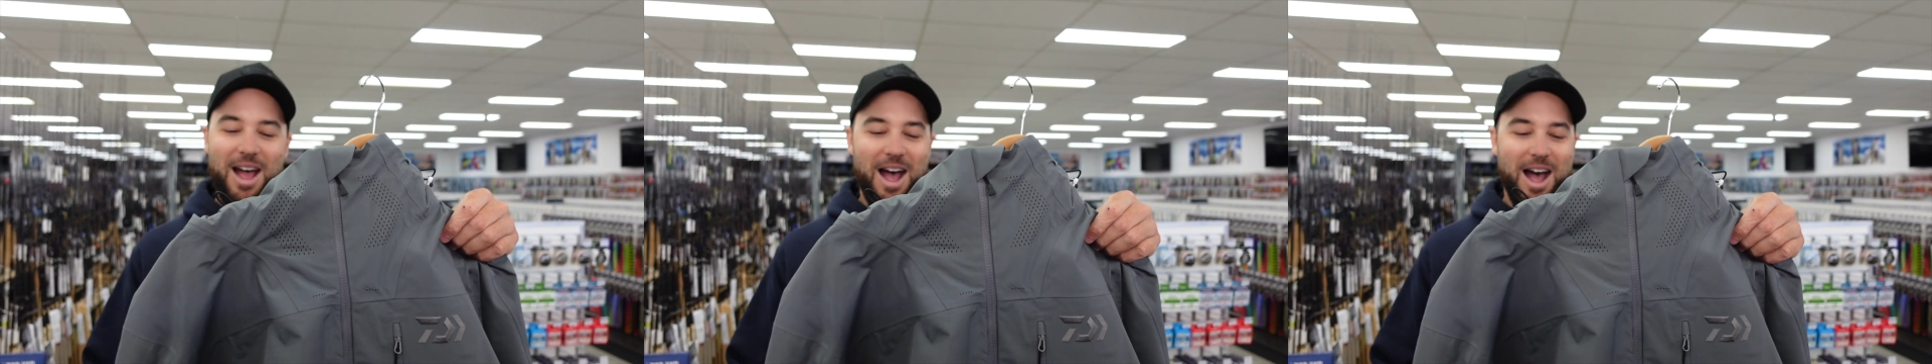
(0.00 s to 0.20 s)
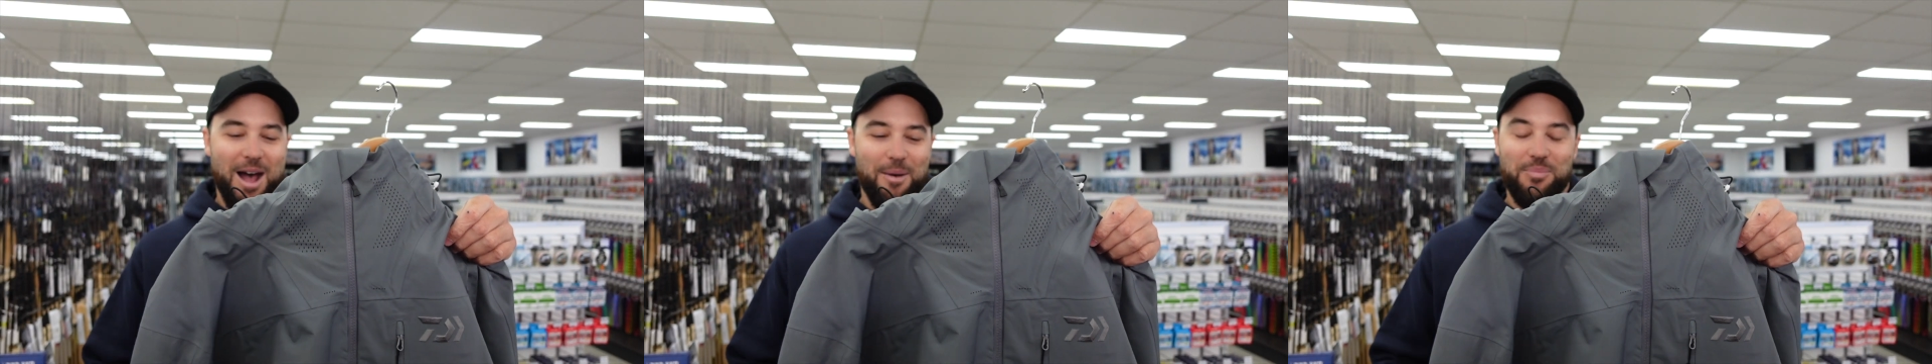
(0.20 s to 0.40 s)

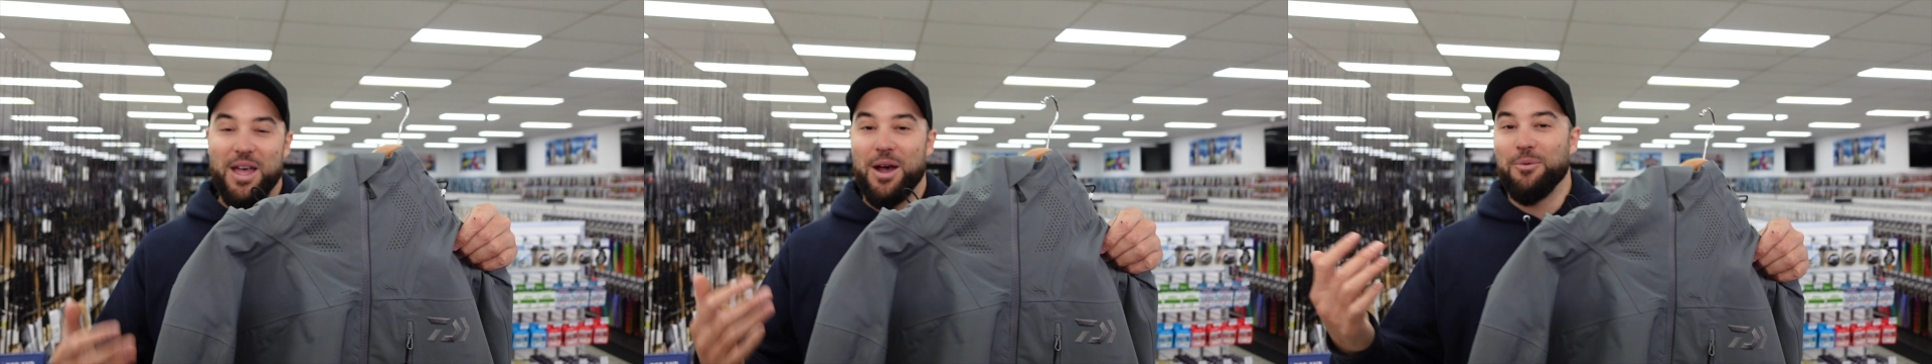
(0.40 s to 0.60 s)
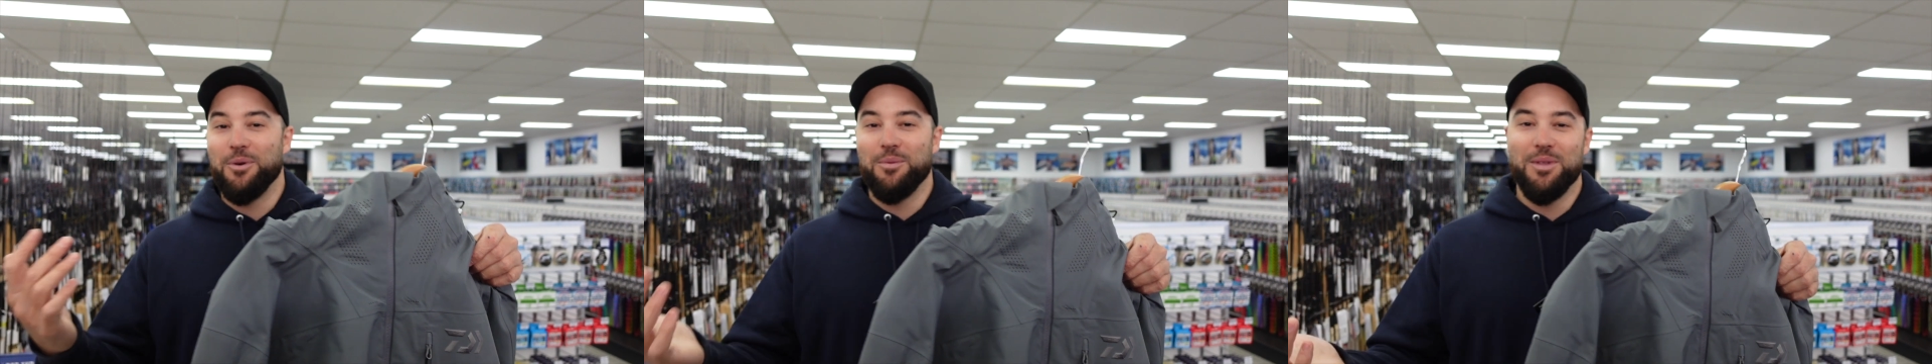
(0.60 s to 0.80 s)

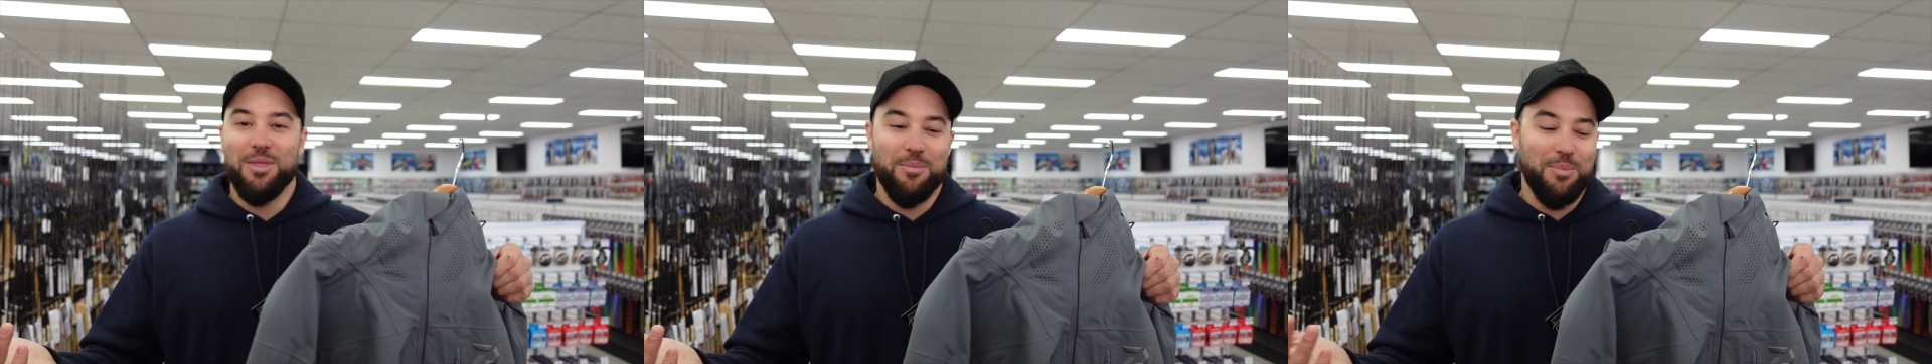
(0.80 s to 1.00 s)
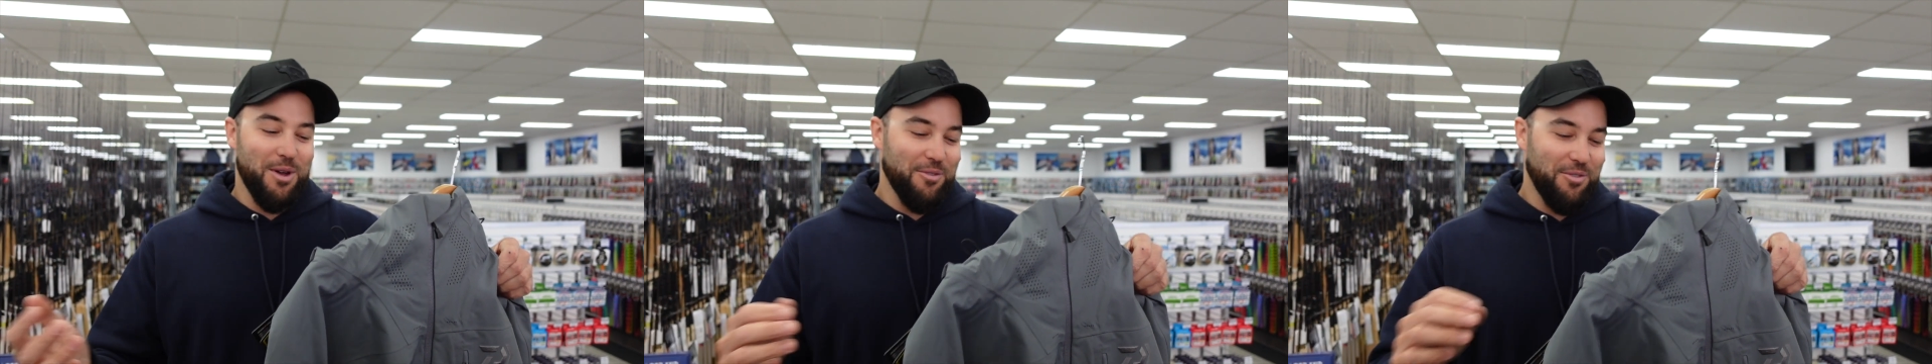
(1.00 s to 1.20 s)
that would have been the
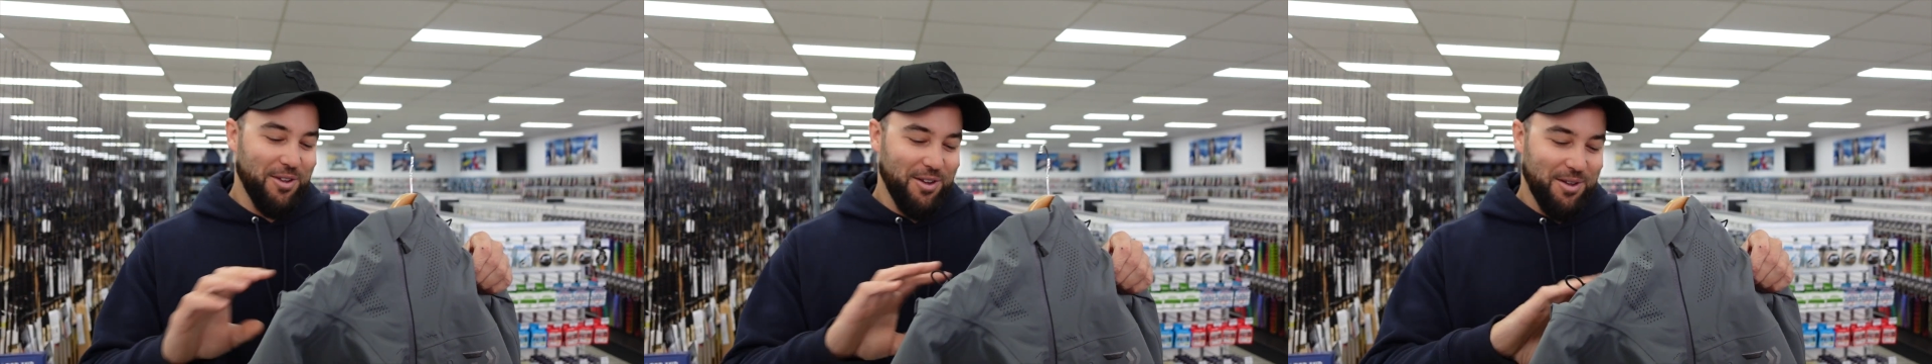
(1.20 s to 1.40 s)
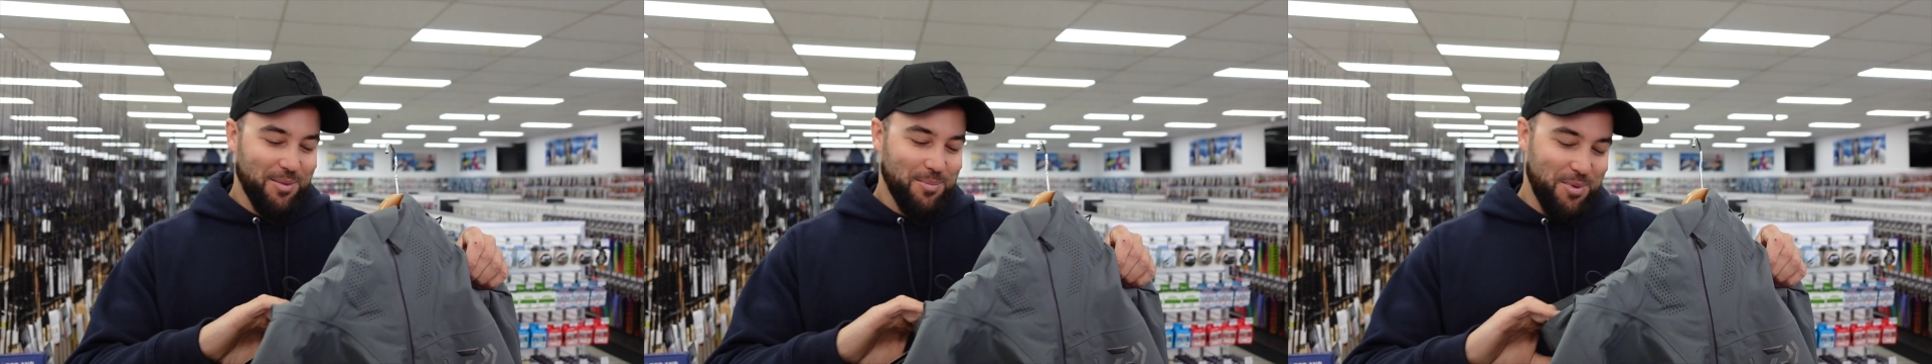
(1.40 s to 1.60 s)

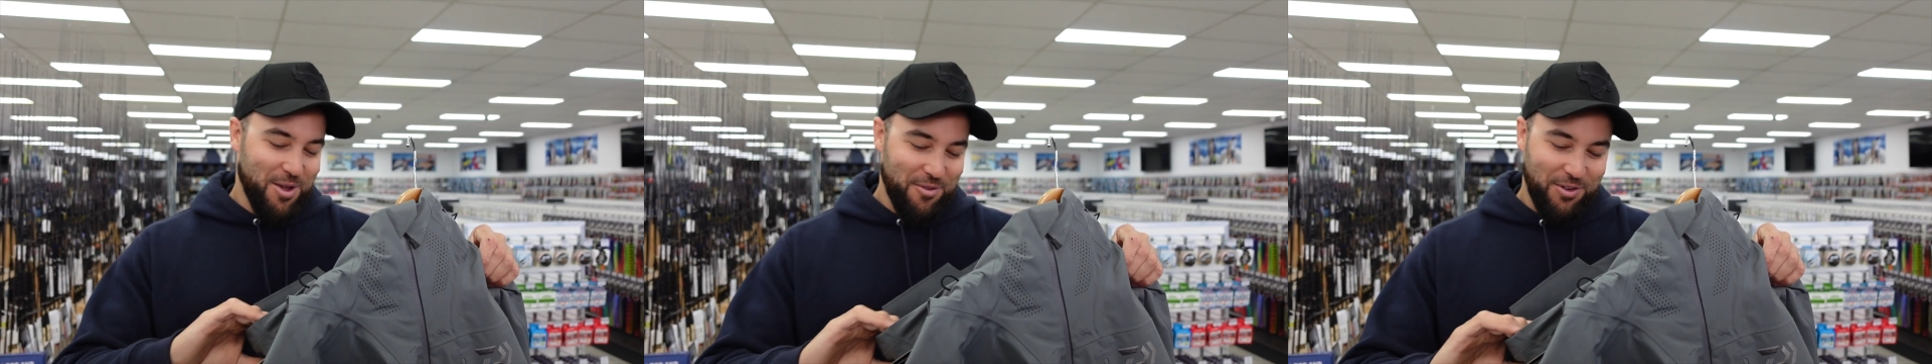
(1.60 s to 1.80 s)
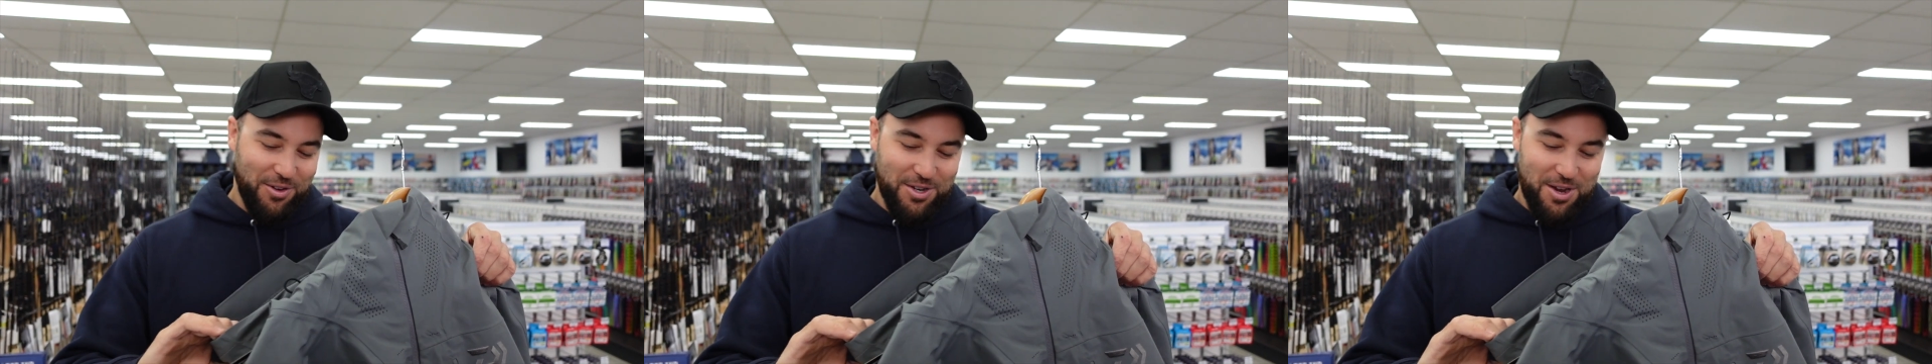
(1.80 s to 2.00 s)

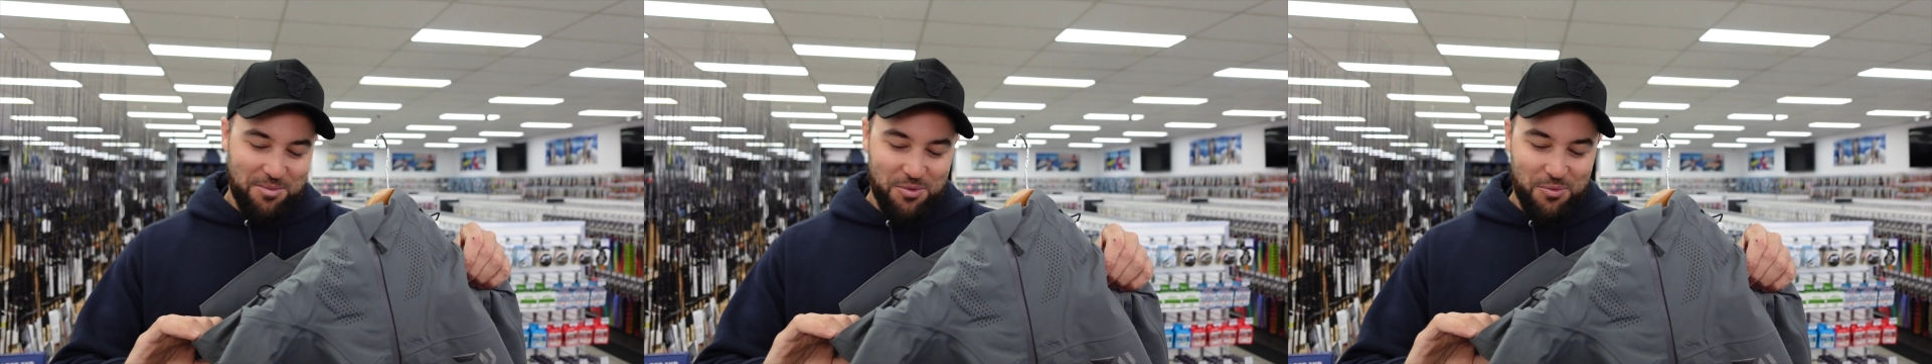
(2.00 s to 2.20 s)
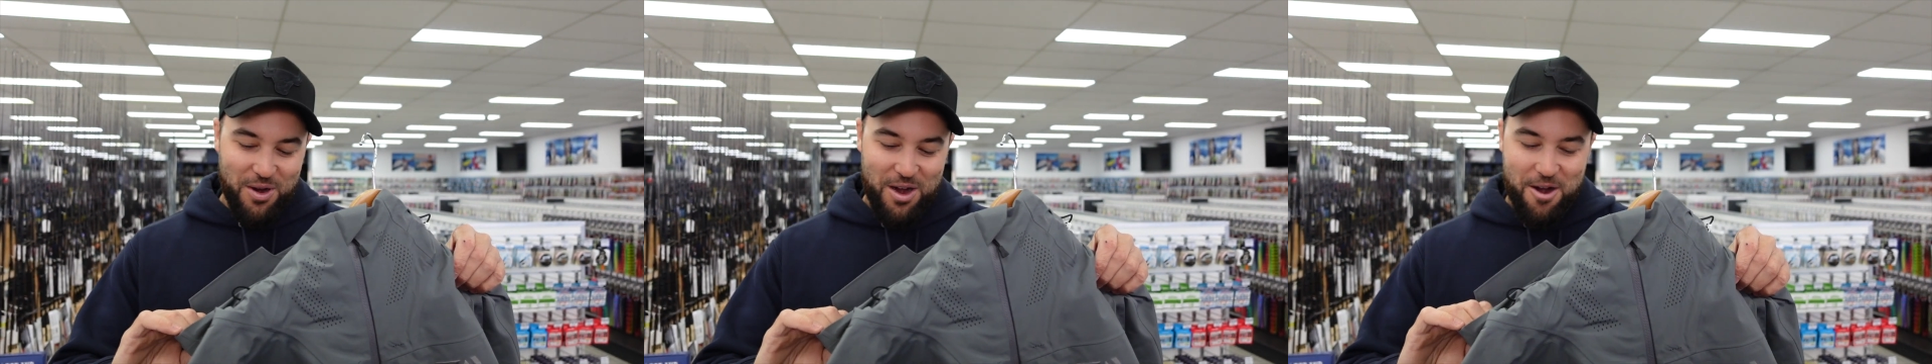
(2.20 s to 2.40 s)
perfect time
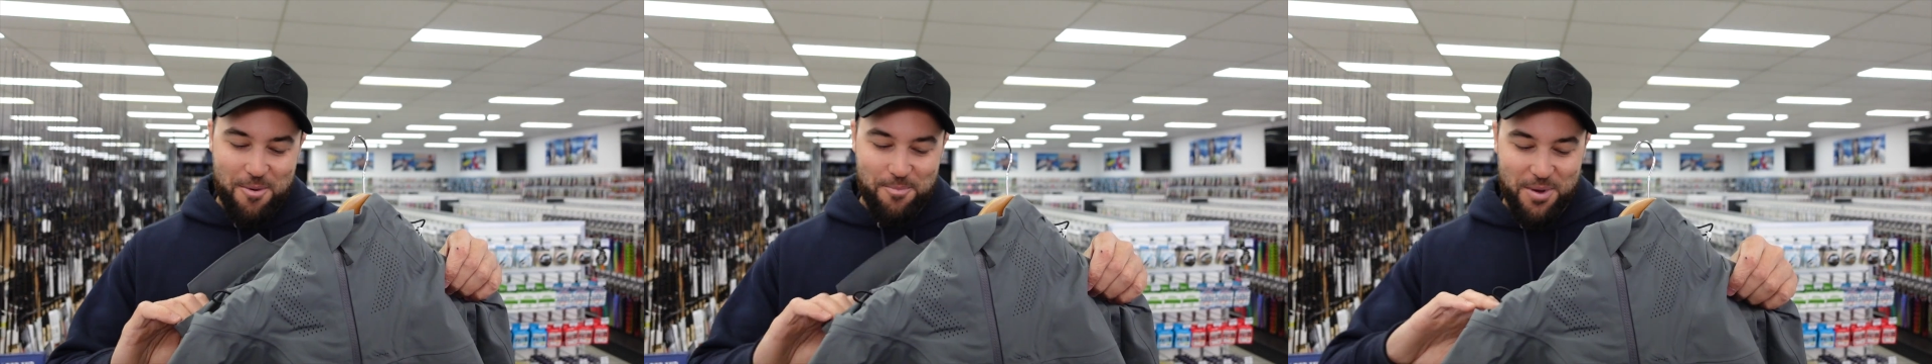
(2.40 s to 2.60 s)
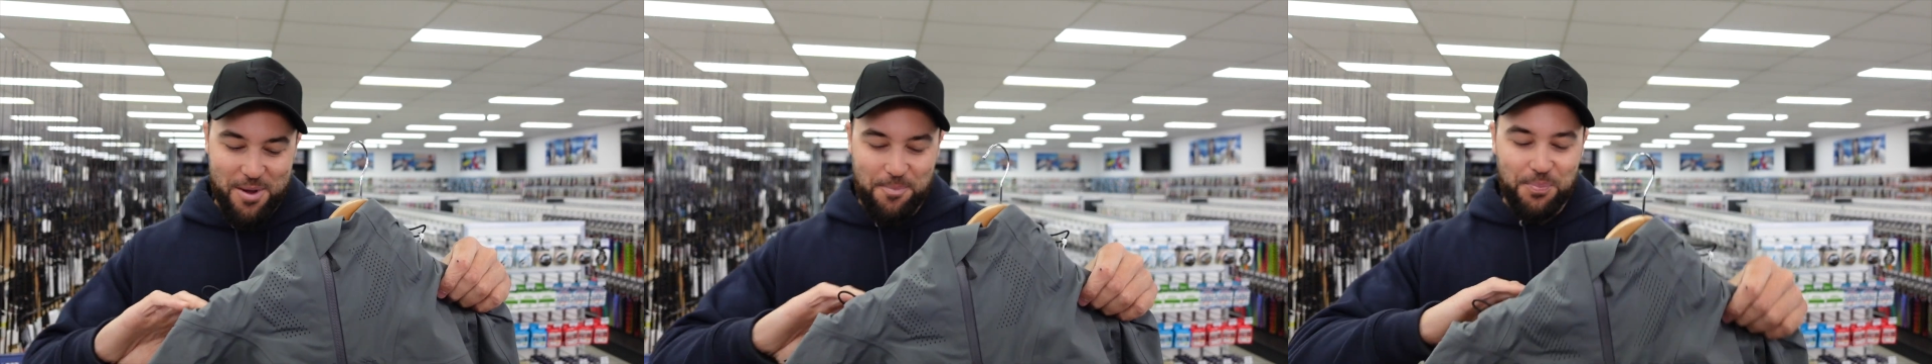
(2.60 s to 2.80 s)
to wear
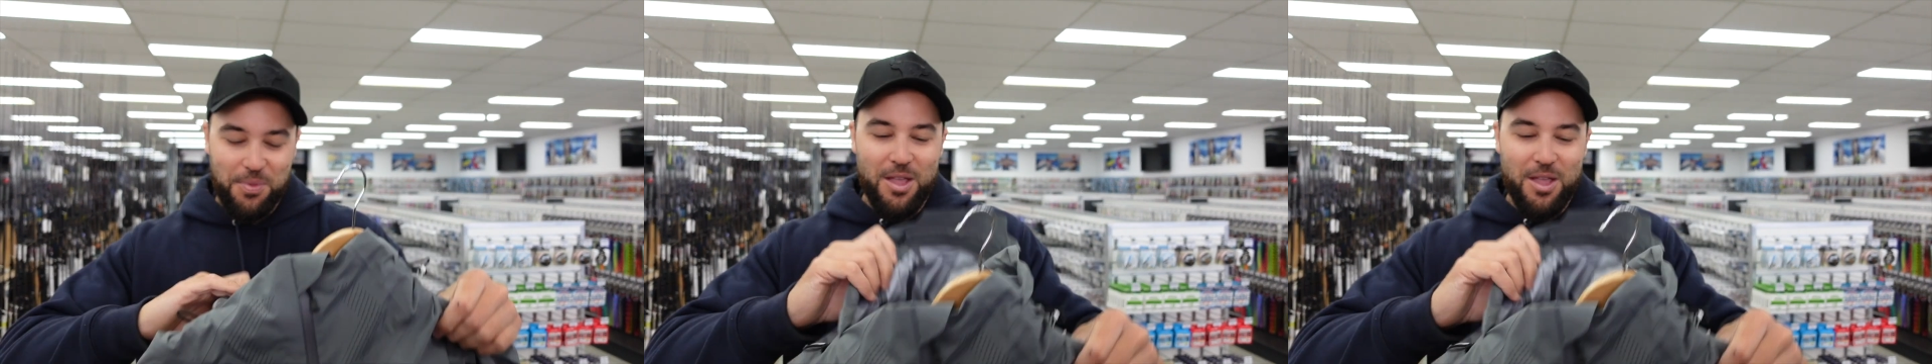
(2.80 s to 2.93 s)
it. But